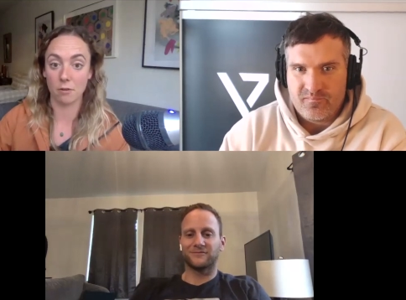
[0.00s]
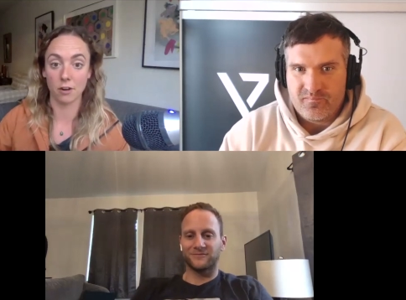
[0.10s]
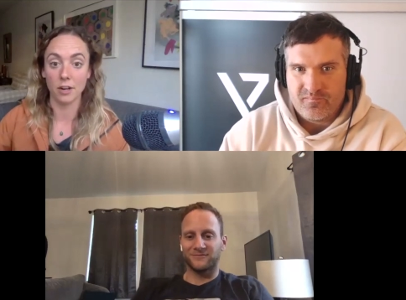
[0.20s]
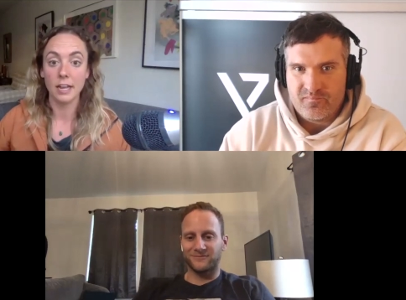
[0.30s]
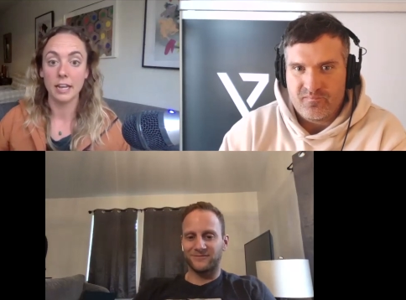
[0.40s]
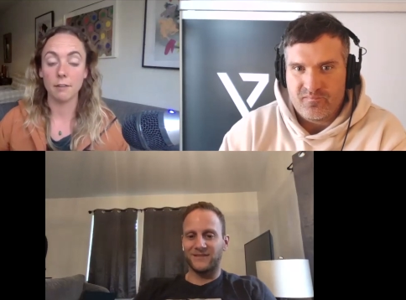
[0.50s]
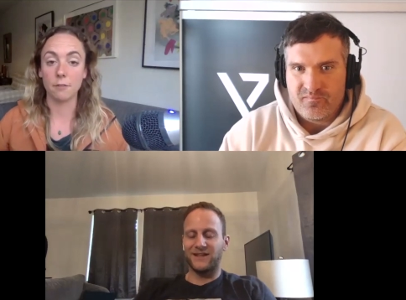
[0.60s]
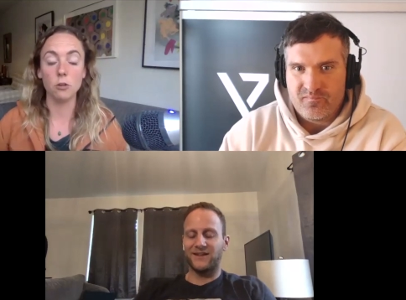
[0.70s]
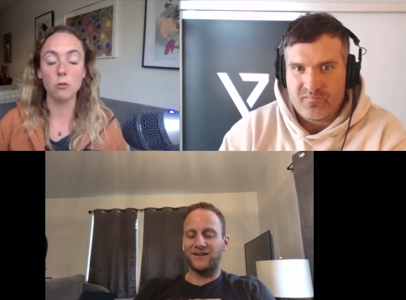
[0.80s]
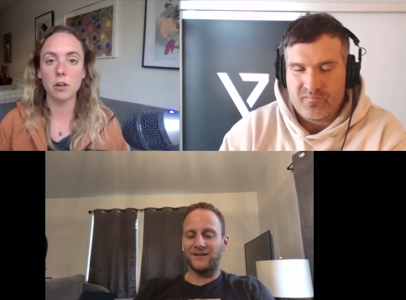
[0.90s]
Speaker 1: Or if
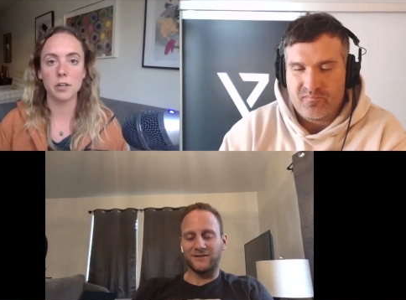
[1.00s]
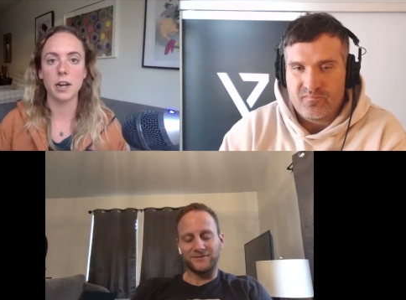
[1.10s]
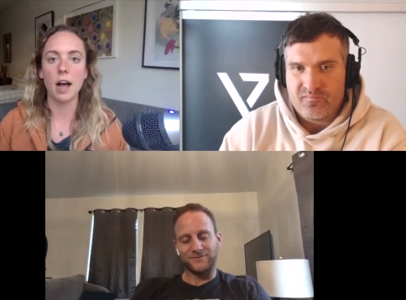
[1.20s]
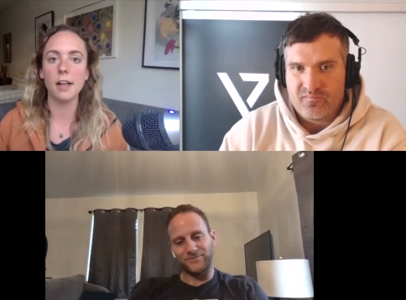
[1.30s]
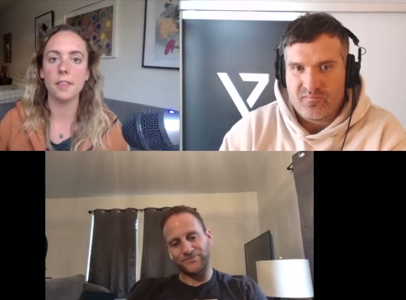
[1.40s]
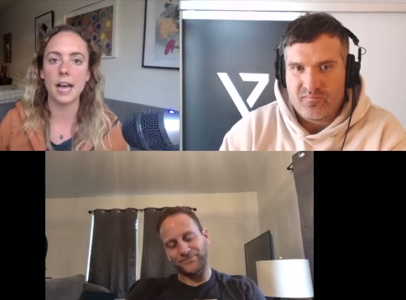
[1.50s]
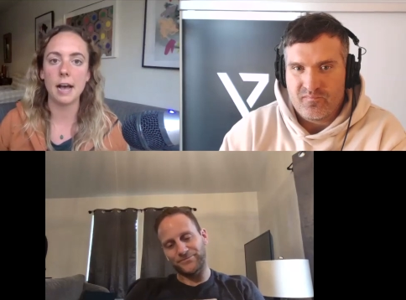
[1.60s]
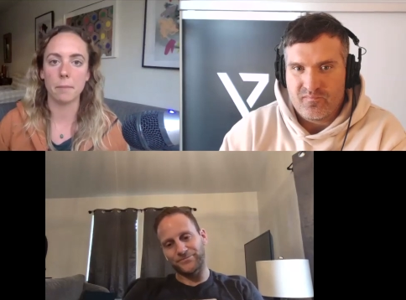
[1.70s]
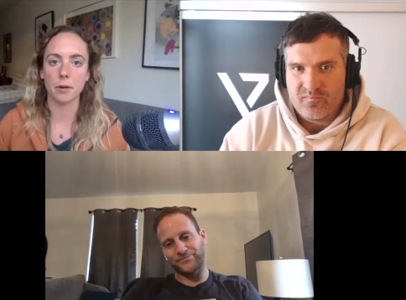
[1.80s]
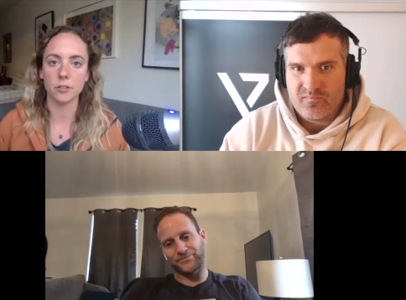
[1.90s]
yeah. you are not
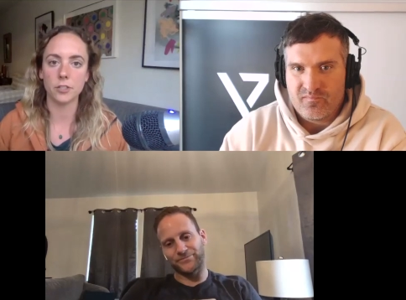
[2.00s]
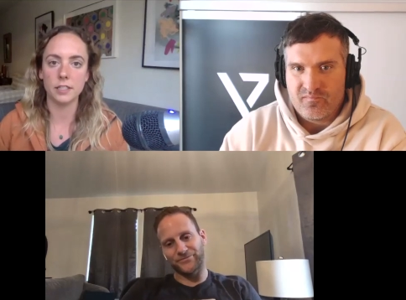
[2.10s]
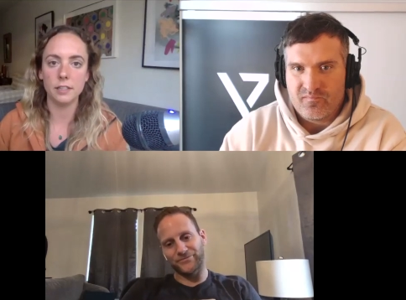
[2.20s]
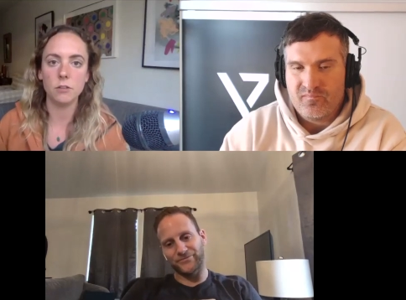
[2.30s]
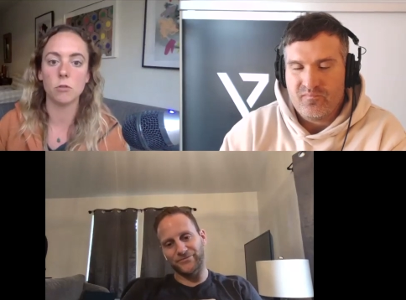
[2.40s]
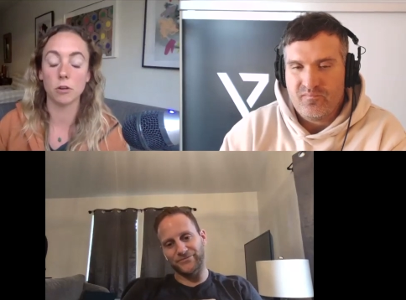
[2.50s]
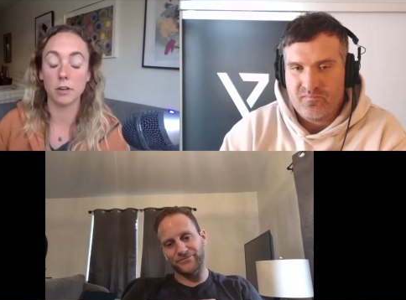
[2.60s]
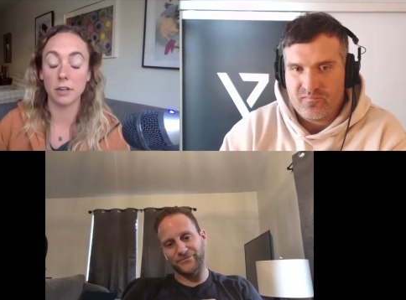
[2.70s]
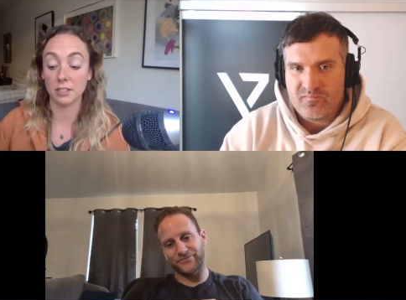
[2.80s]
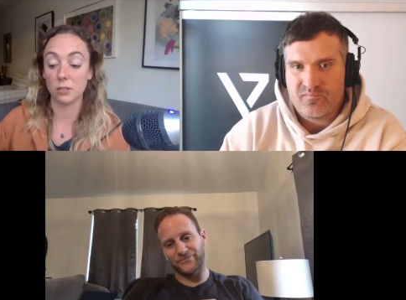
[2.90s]
that person, or
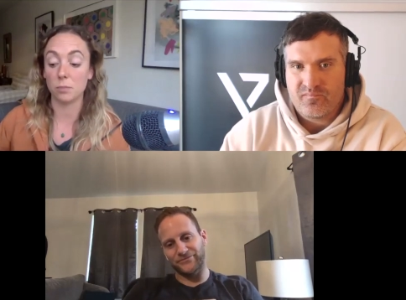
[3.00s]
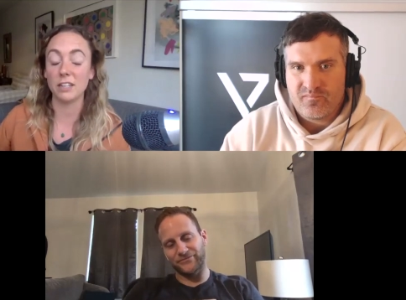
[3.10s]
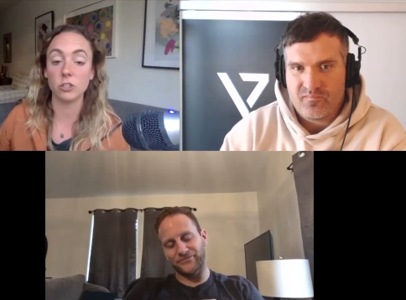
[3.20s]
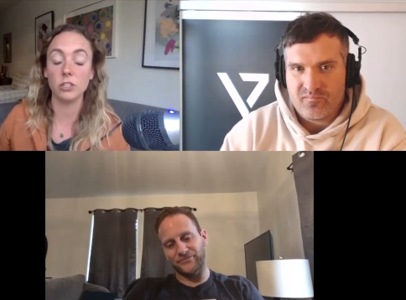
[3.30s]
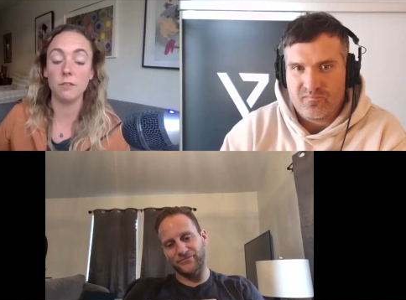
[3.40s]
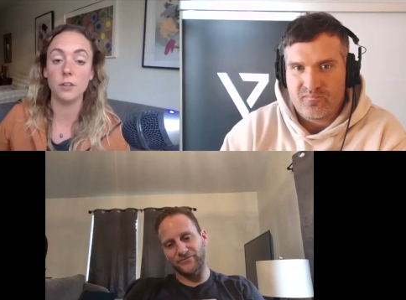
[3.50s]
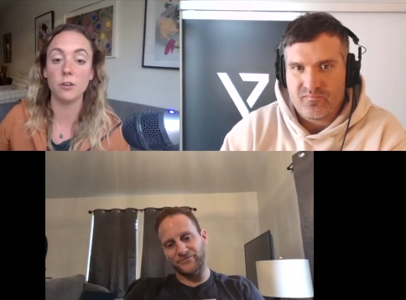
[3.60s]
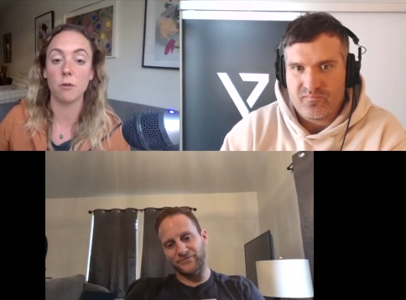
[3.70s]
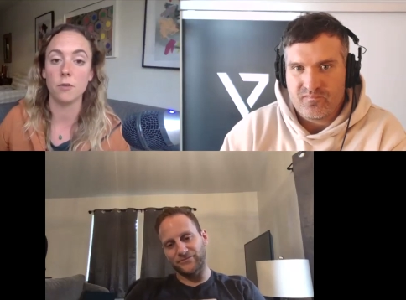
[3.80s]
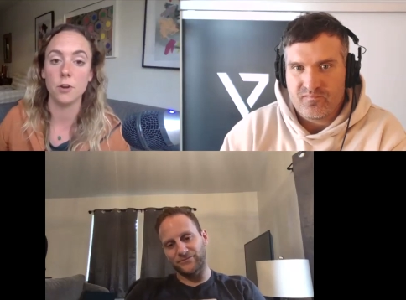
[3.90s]
especially if you
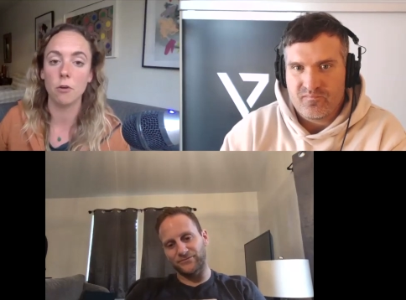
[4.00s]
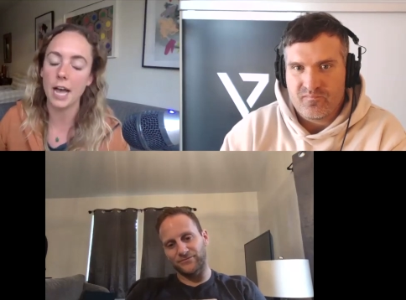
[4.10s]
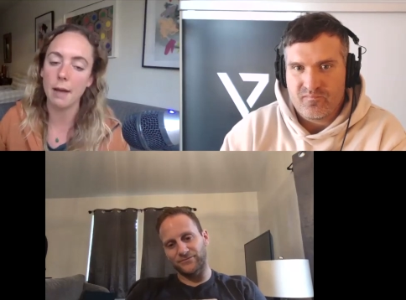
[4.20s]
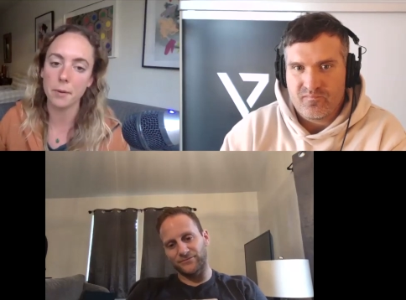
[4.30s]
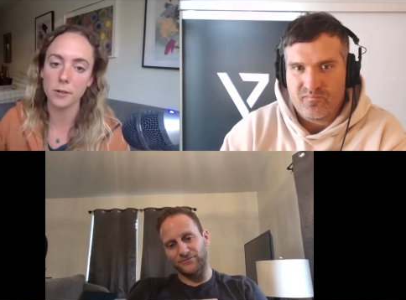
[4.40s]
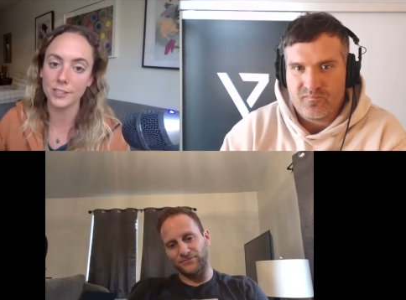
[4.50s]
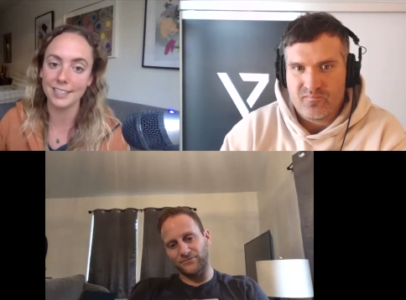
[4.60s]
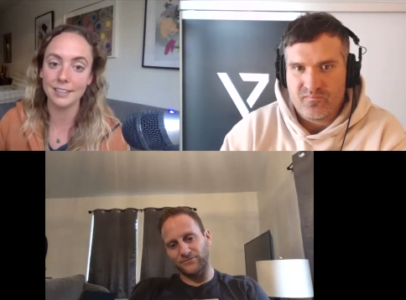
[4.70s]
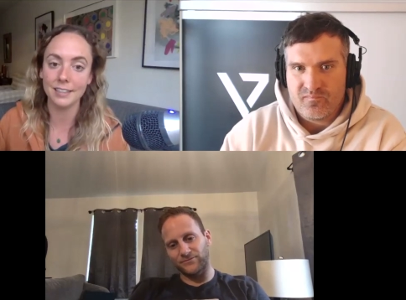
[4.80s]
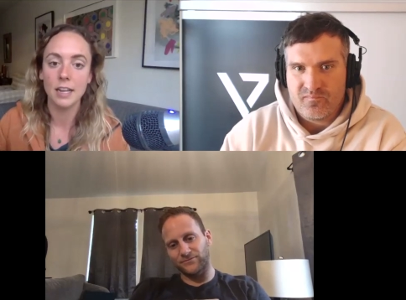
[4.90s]
don't know that person,